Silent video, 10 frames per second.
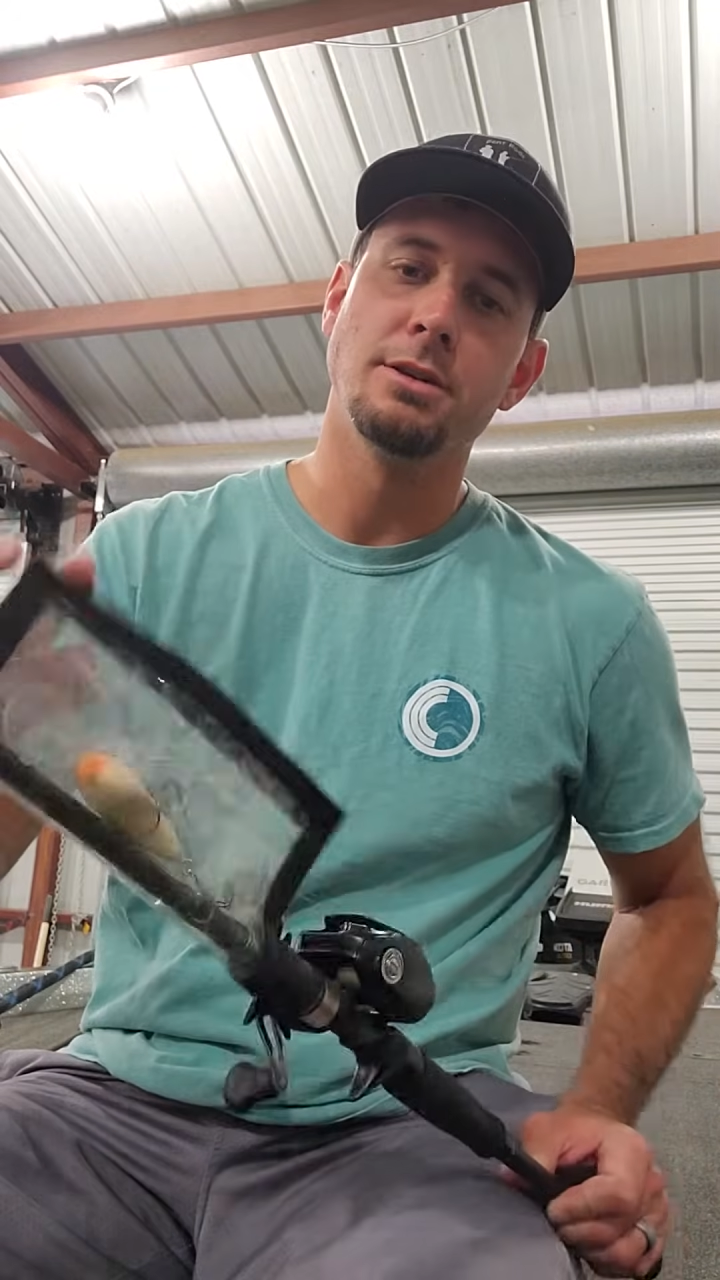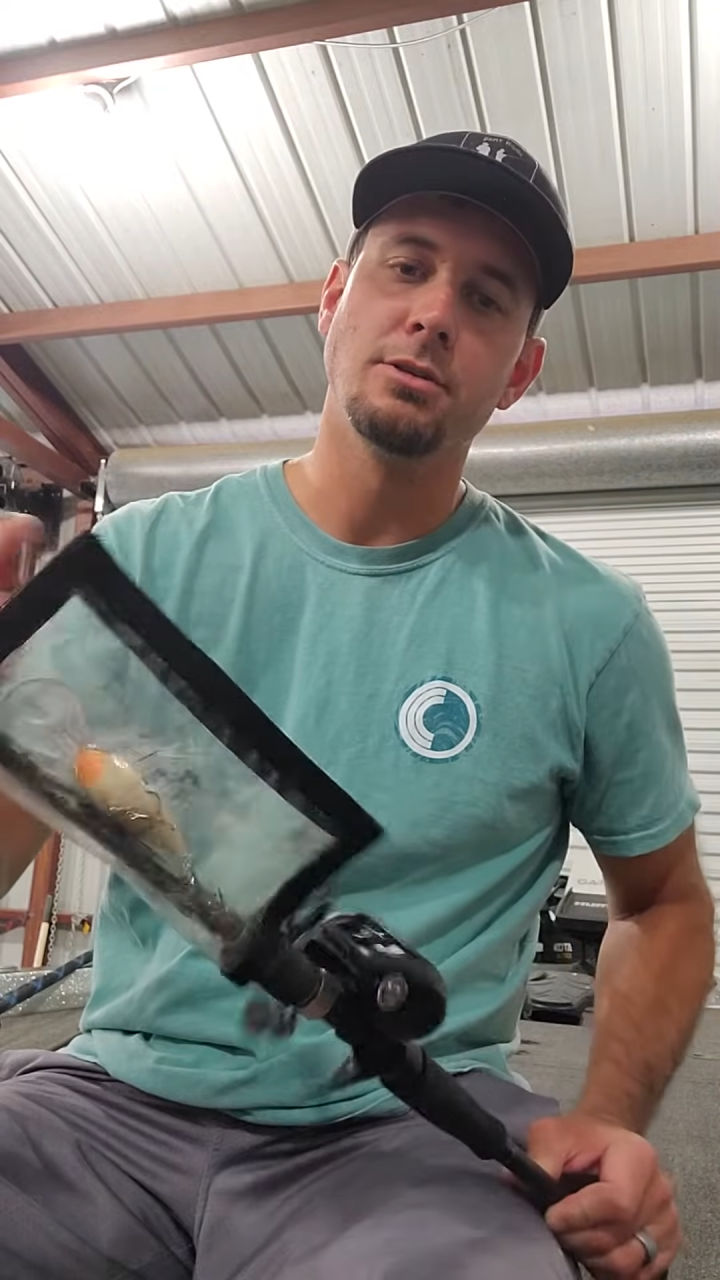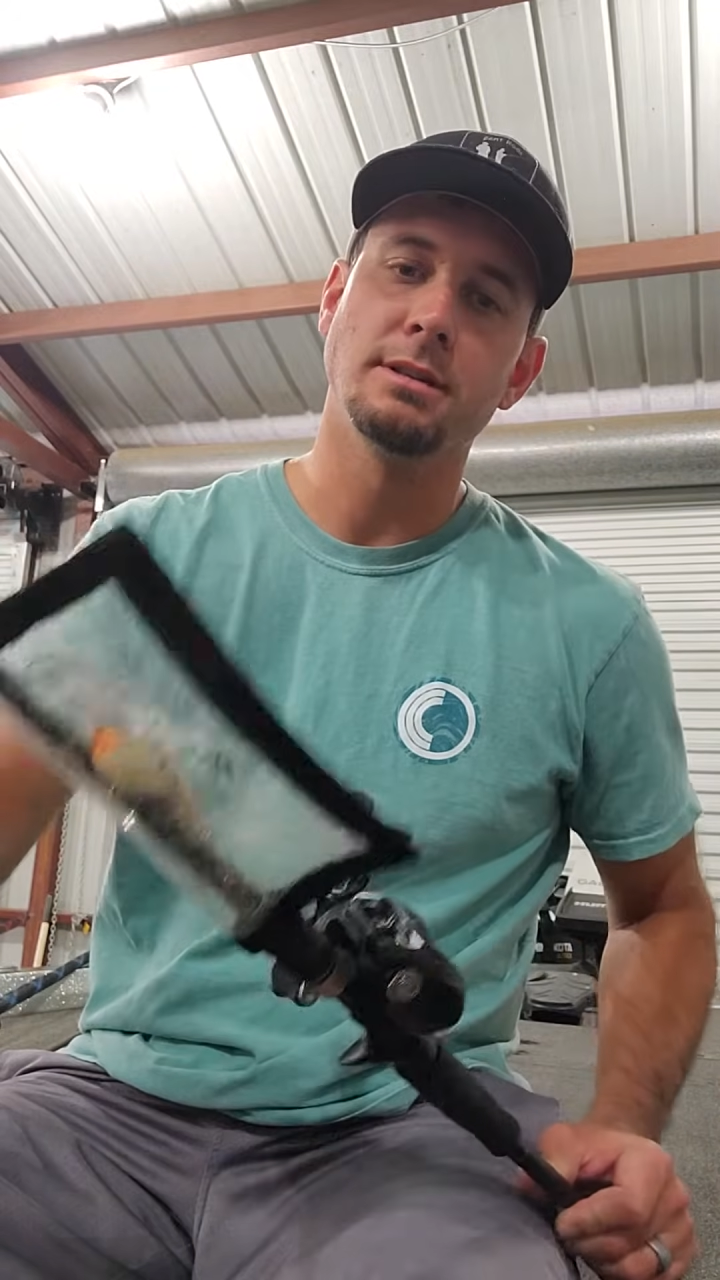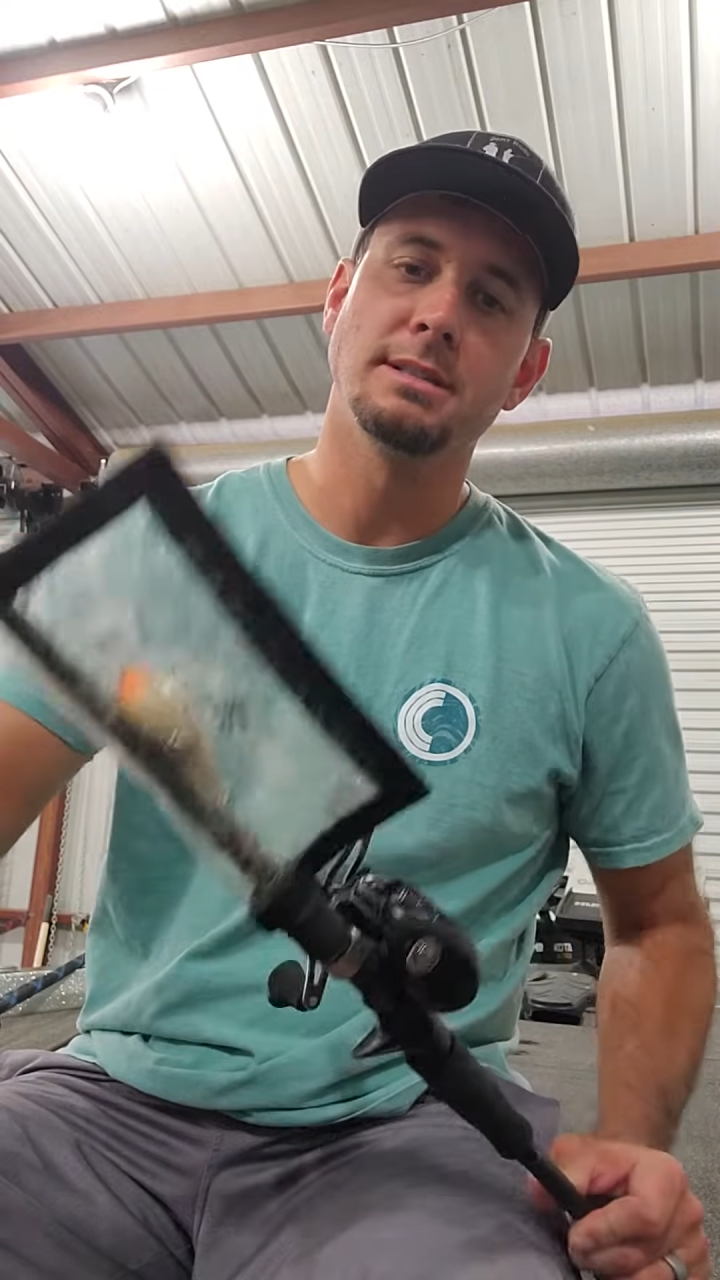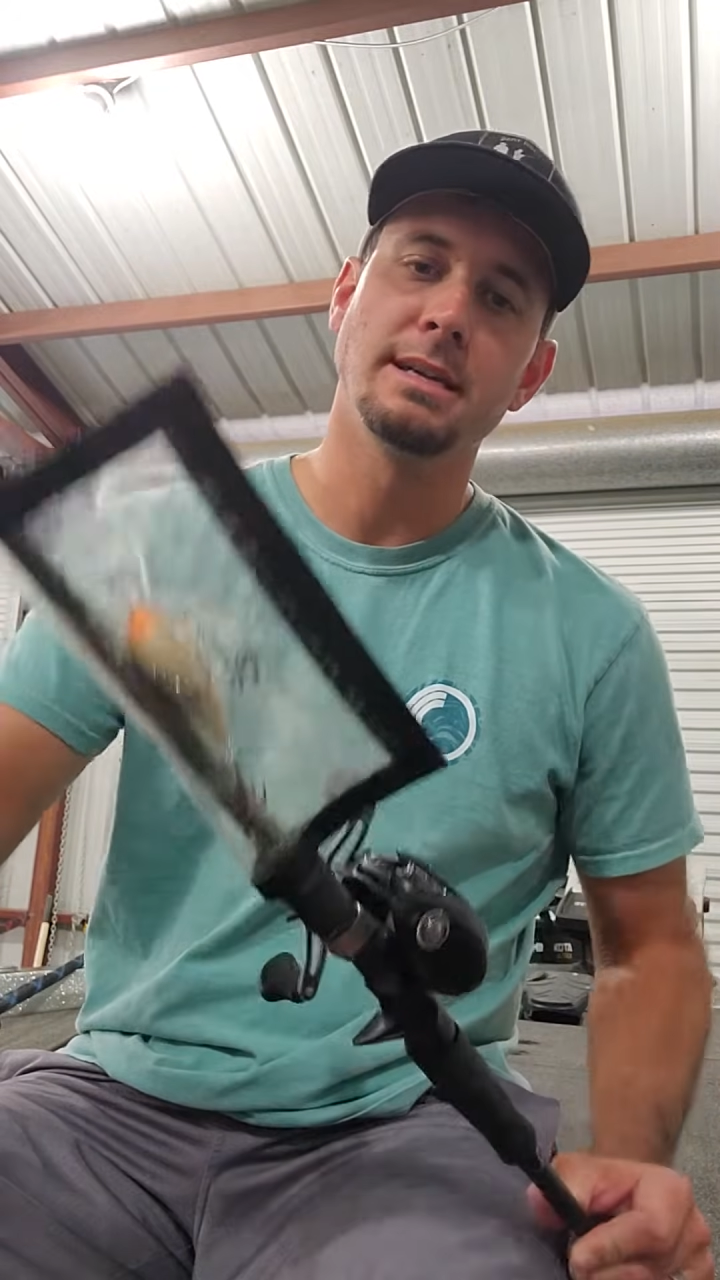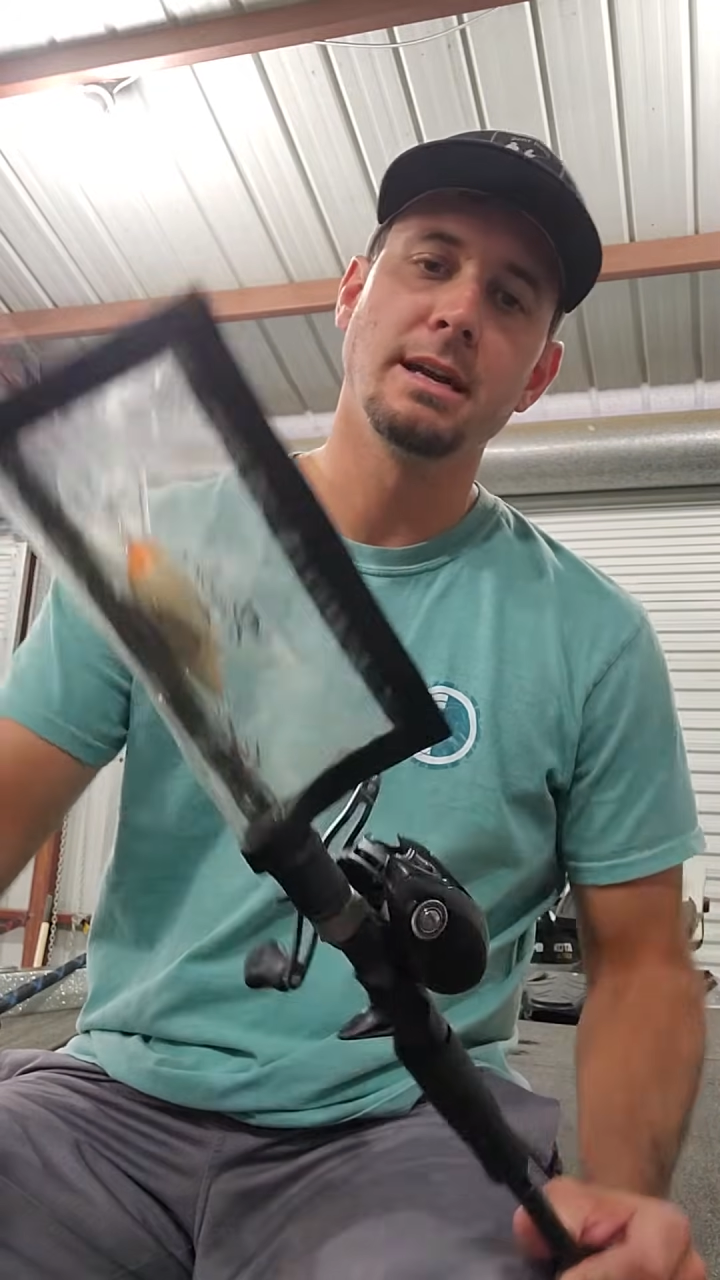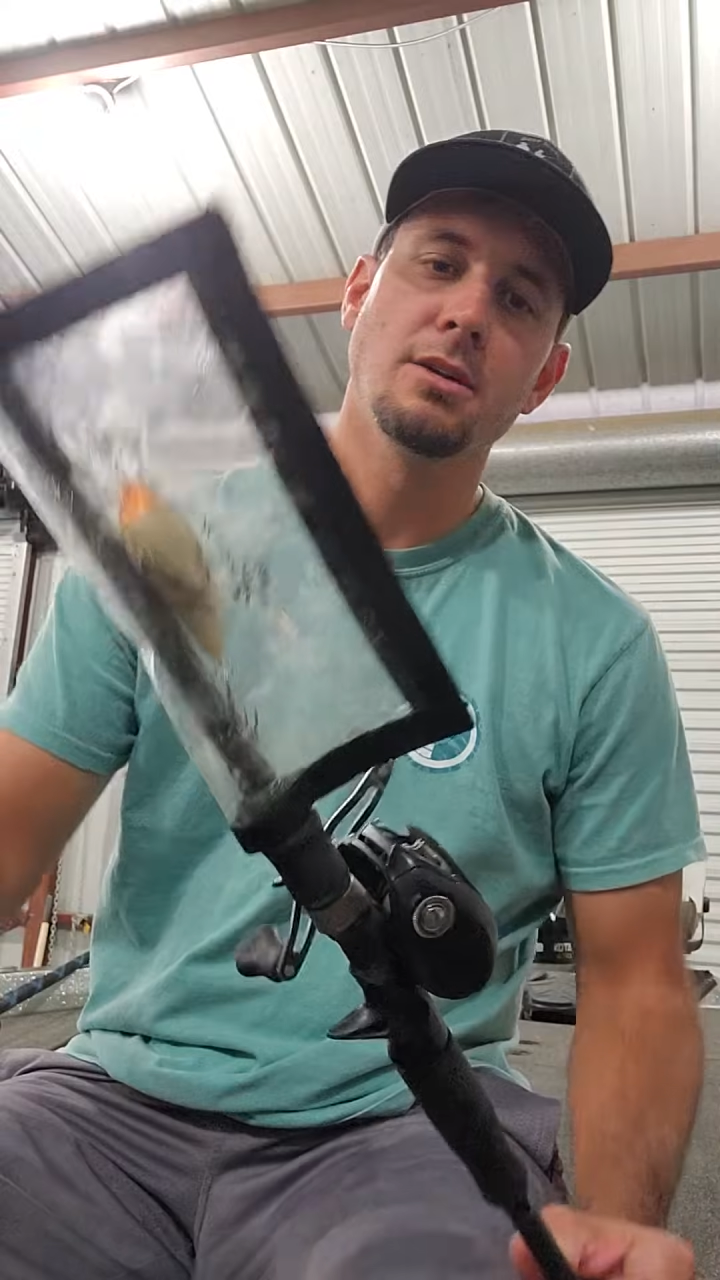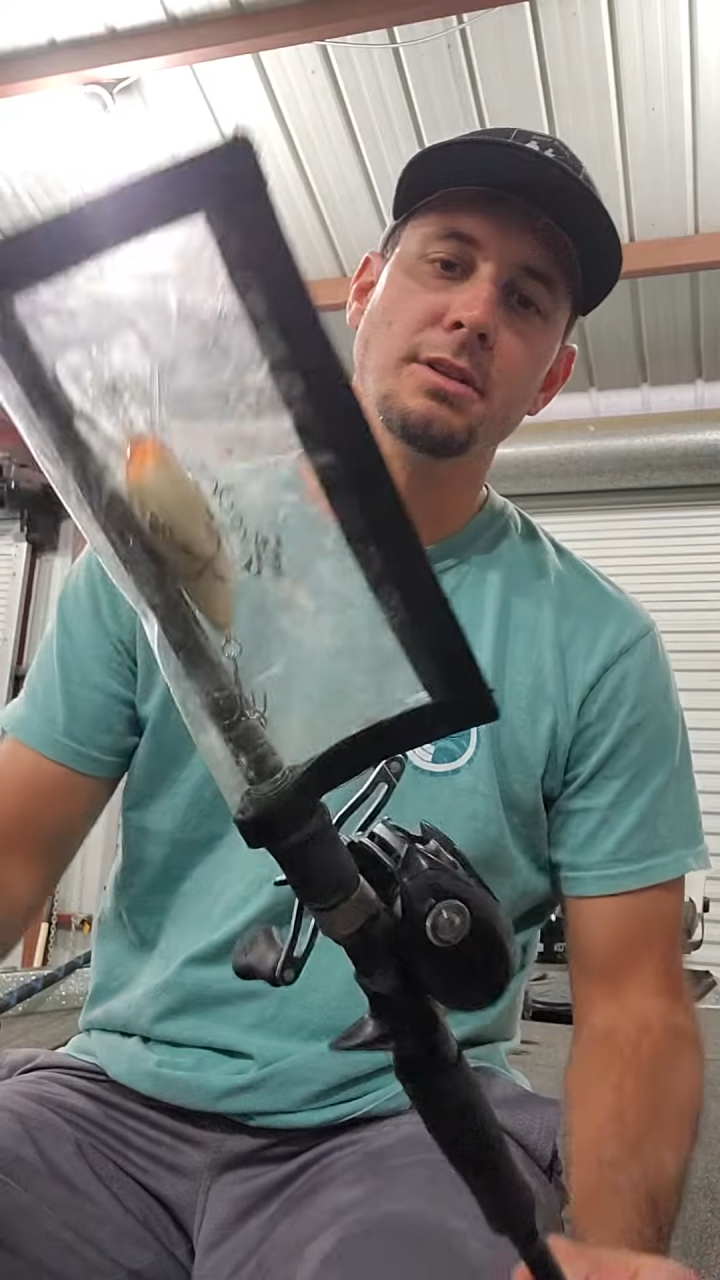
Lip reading: You can see here,